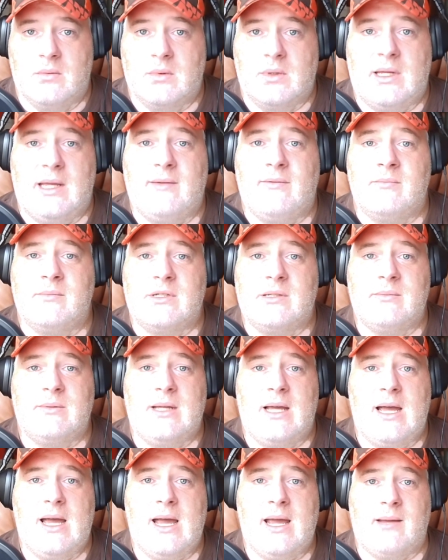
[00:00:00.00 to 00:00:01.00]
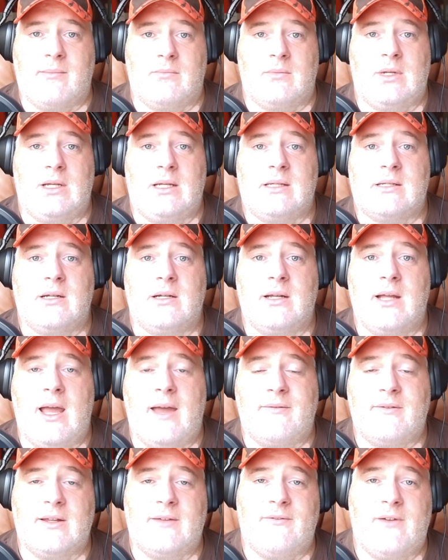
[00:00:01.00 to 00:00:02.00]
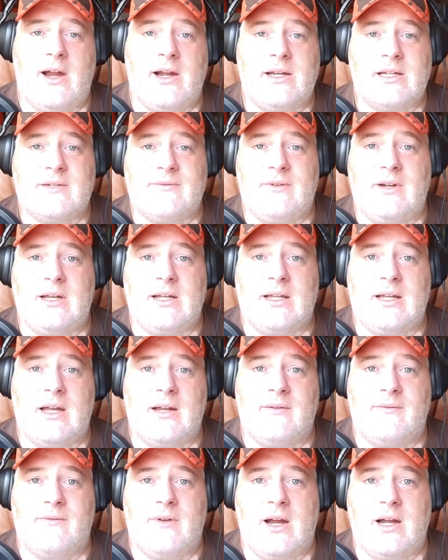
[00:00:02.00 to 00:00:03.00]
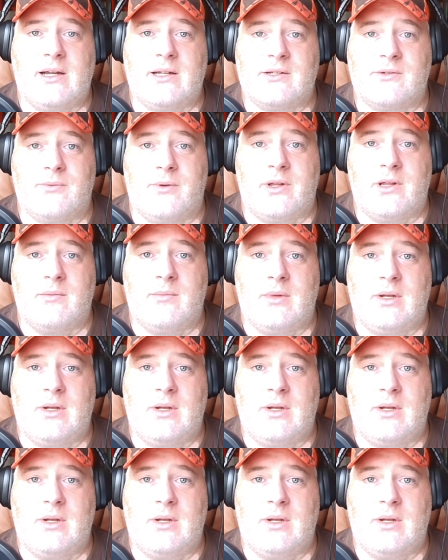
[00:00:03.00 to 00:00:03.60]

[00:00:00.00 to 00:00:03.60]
Give him some time. He's going to have to find his feet again, find his rhythm.